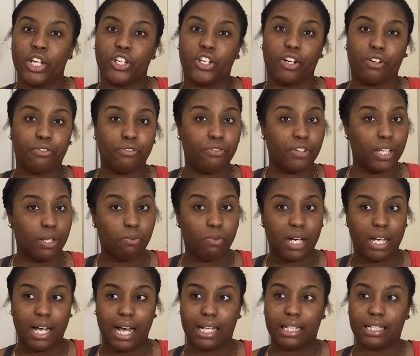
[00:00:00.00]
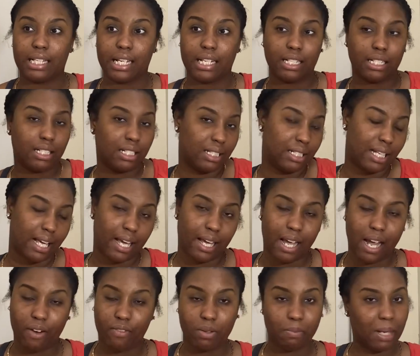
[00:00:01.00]
feet wet, at the end of the day,
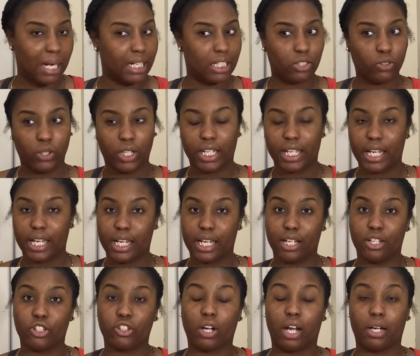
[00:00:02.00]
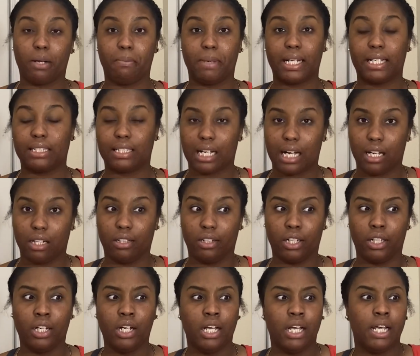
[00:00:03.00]
everybody's on here trying to make $1.
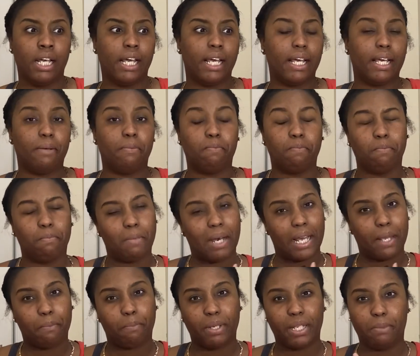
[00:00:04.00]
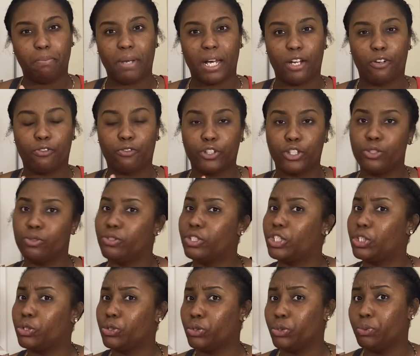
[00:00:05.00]
It might be better for you
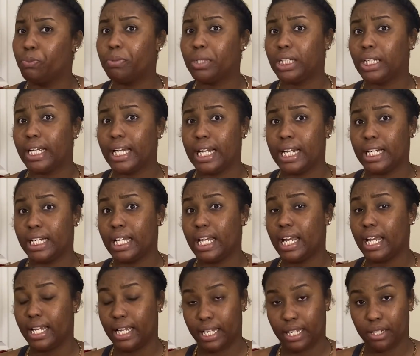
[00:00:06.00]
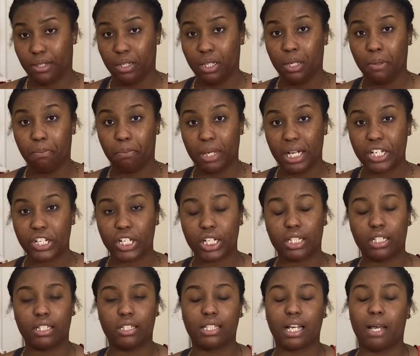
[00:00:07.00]
to plan and budget
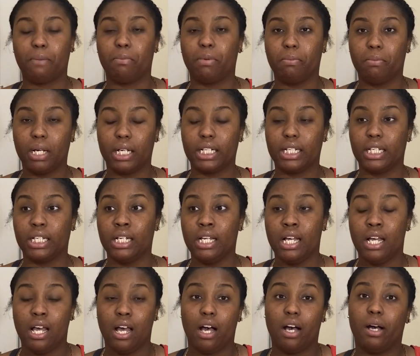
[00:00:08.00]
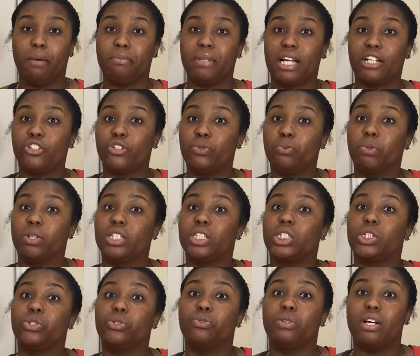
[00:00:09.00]
the type of money that you want
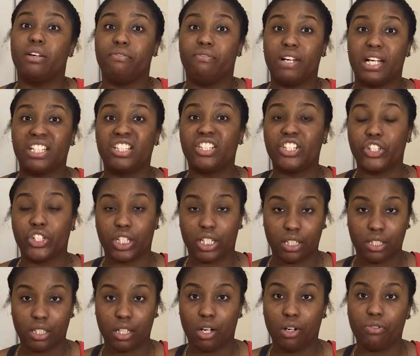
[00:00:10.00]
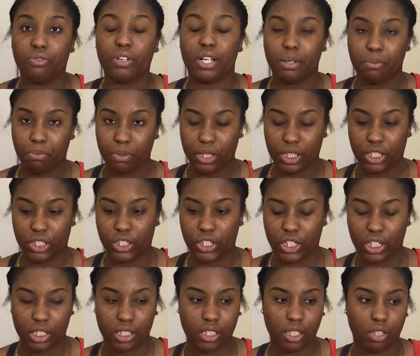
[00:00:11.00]
to invest in yourself and put into
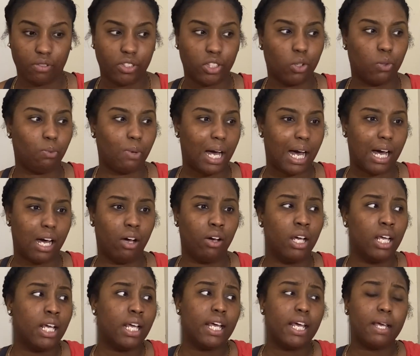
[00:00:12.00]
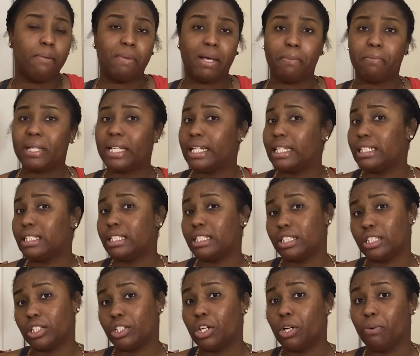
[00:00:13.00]
yourself. So while it may be easy
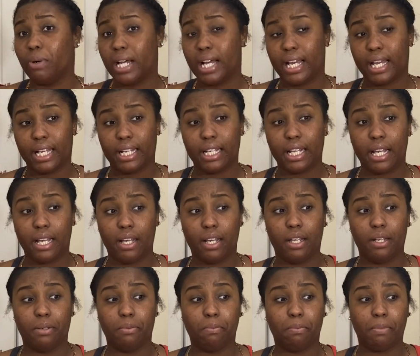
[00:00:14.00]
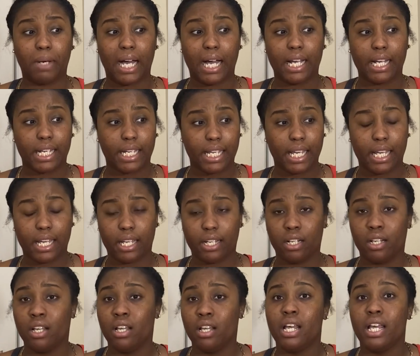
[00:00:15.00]
to go ahead and buy a kit,
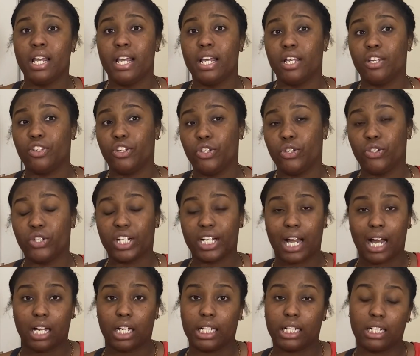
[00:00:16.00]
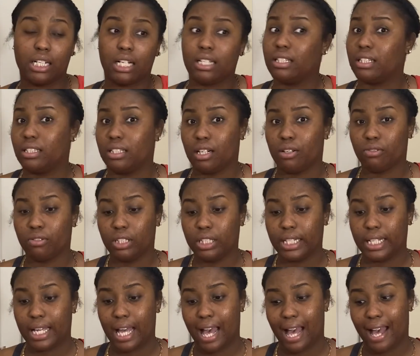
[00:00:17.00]
you're not going to
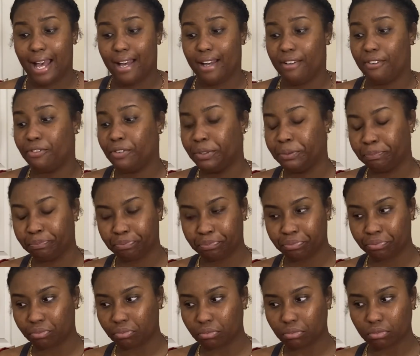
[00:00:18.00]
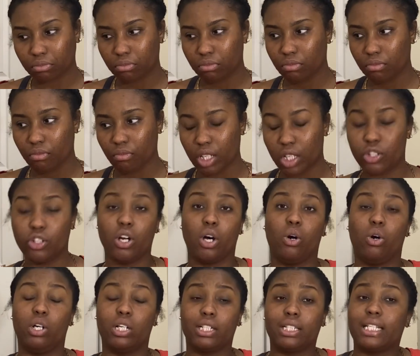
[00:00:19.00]
necessarily have
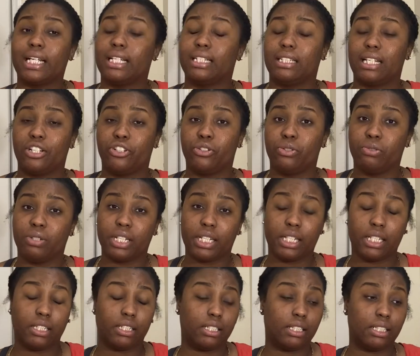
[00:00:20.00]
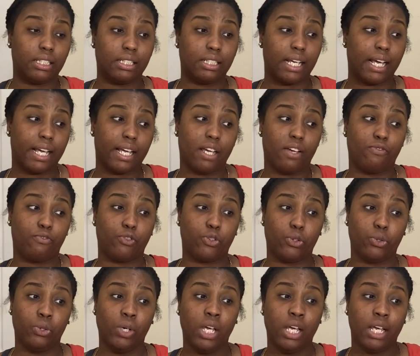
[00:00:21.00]
all the things that you need to say if
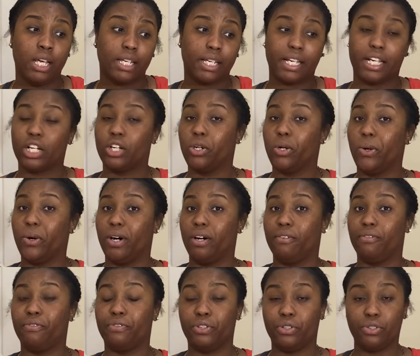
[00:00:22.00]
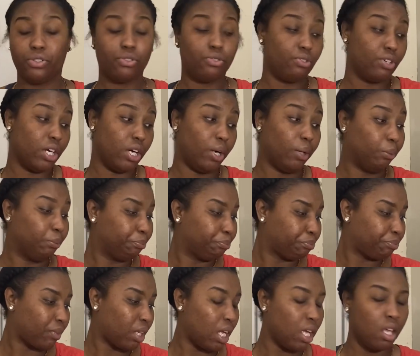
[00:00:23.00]
you kick off, and
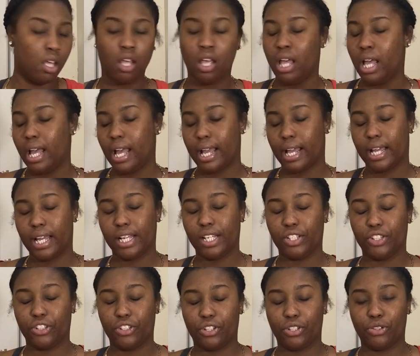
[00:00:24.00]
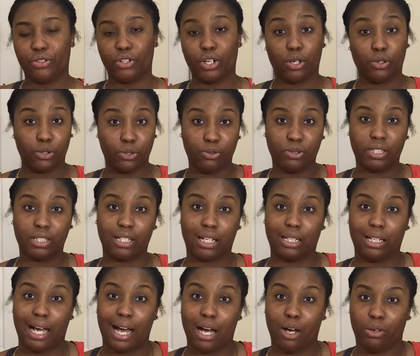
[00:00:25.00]
you sell
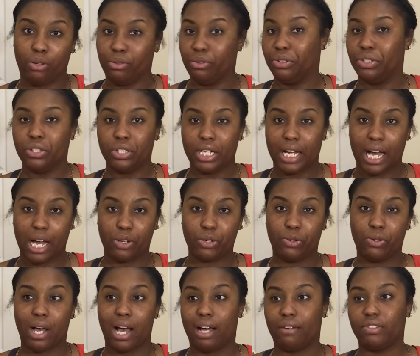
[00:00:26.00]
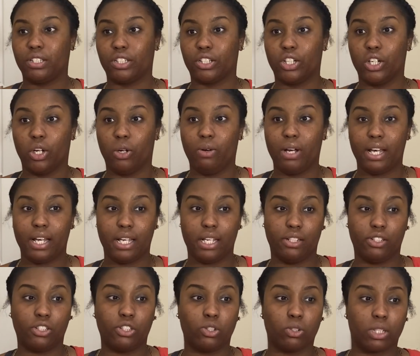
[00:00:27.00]
out. Now you have to go and
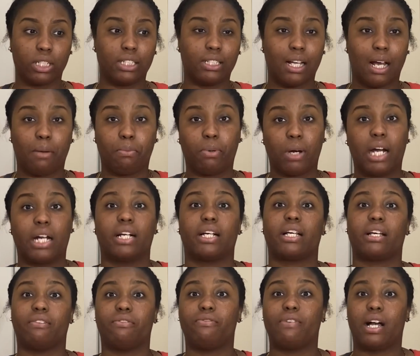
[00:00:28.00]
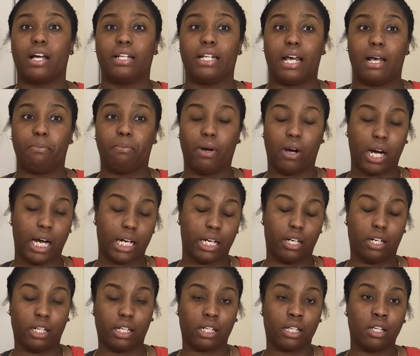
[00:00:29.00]
source that product and find that
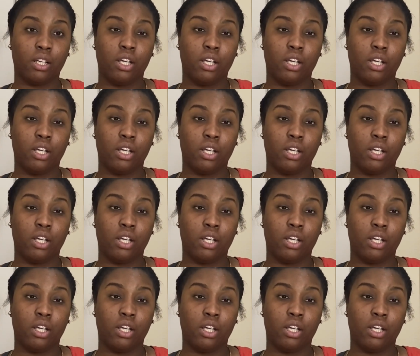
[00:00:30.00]
product